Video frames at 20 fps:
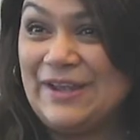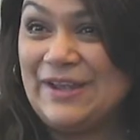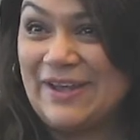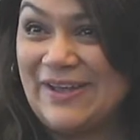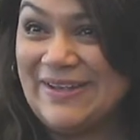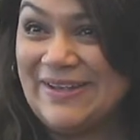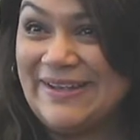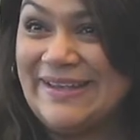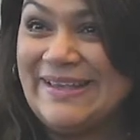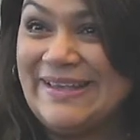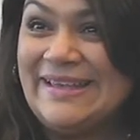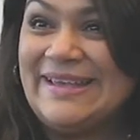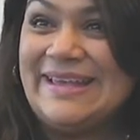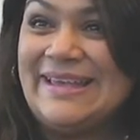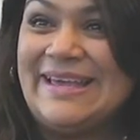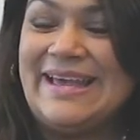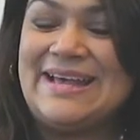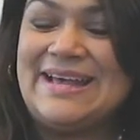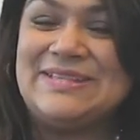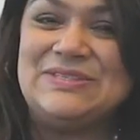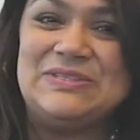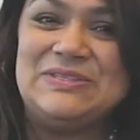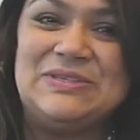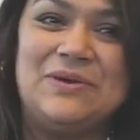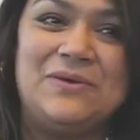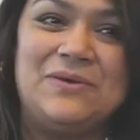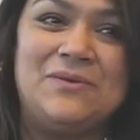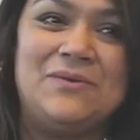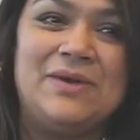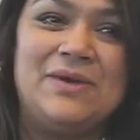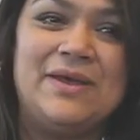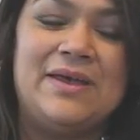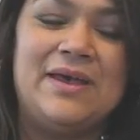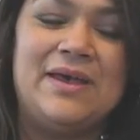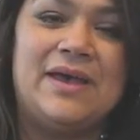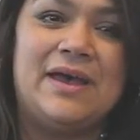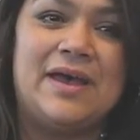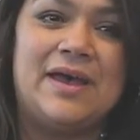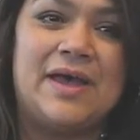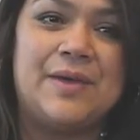on. And so
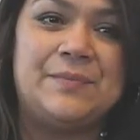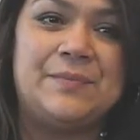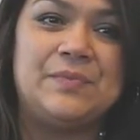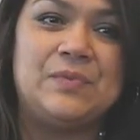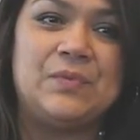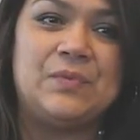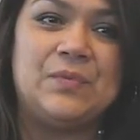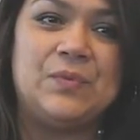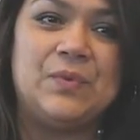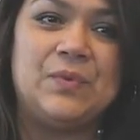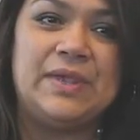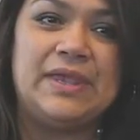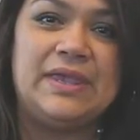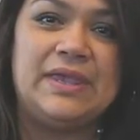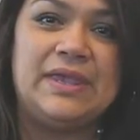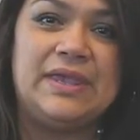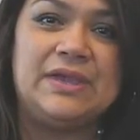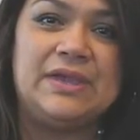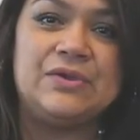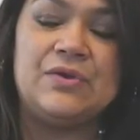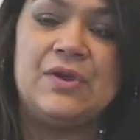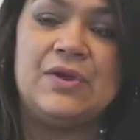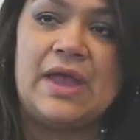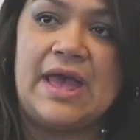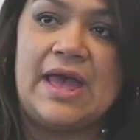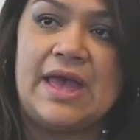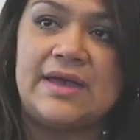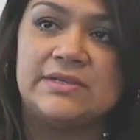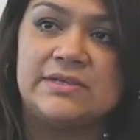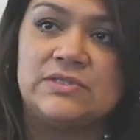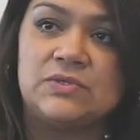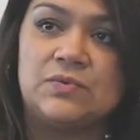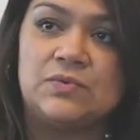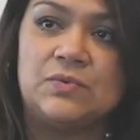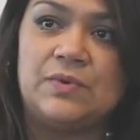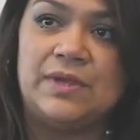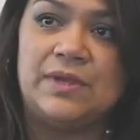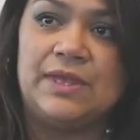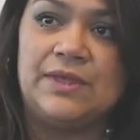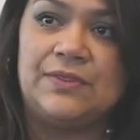we interact
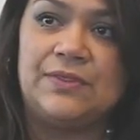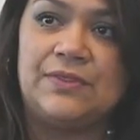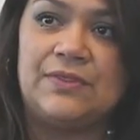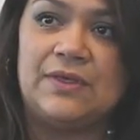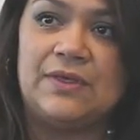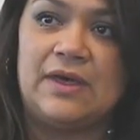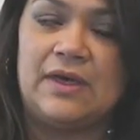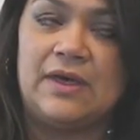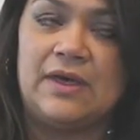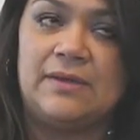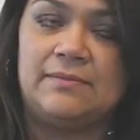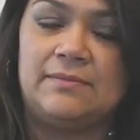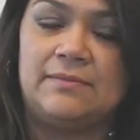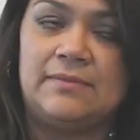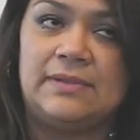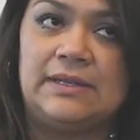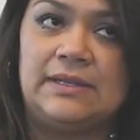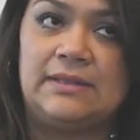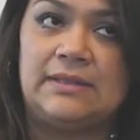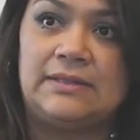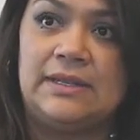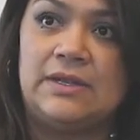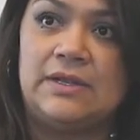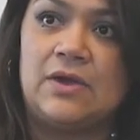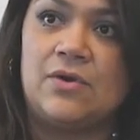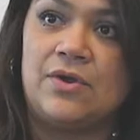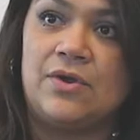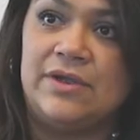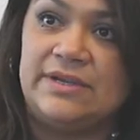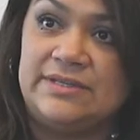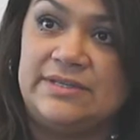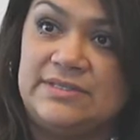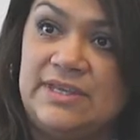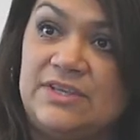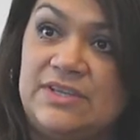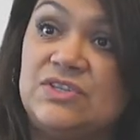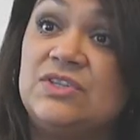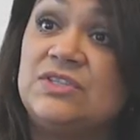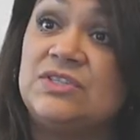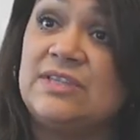with Latina
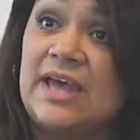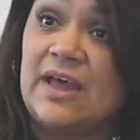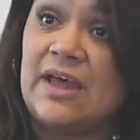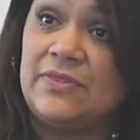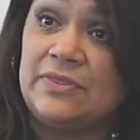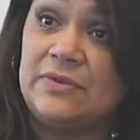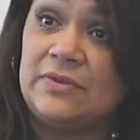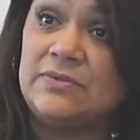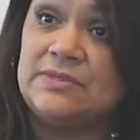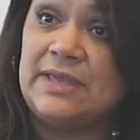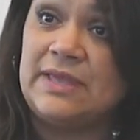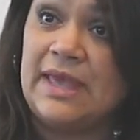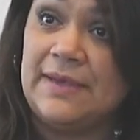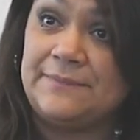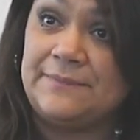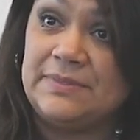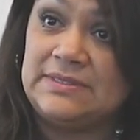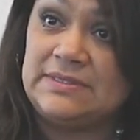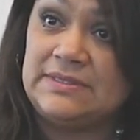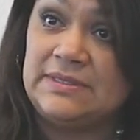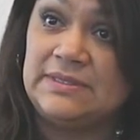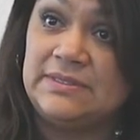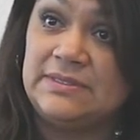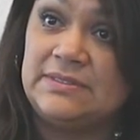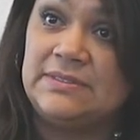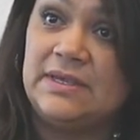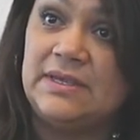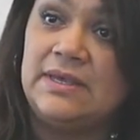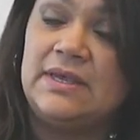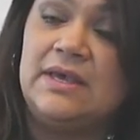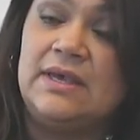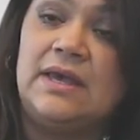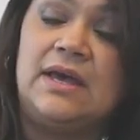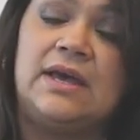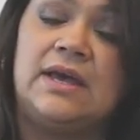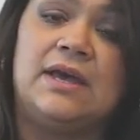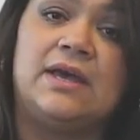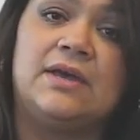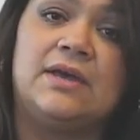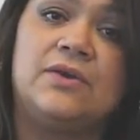organizations at those campuses.
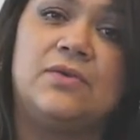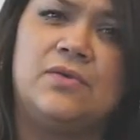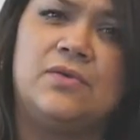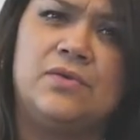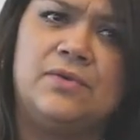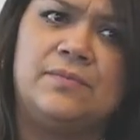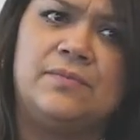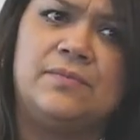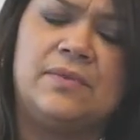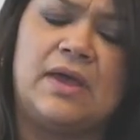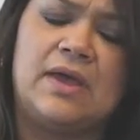A group